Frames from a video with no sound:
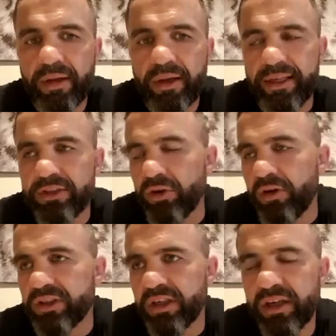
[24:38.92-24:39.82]
He's not
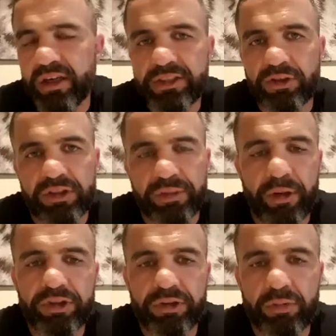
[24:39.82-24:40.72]
as
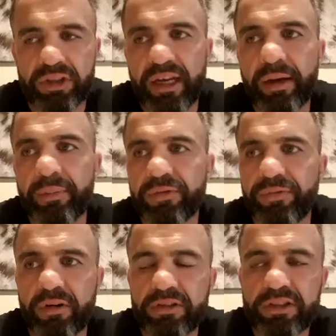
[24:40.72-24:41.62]
emotional as I am, as
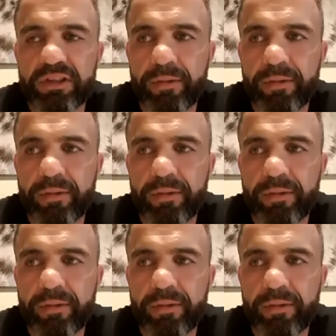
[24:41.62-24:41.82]
far as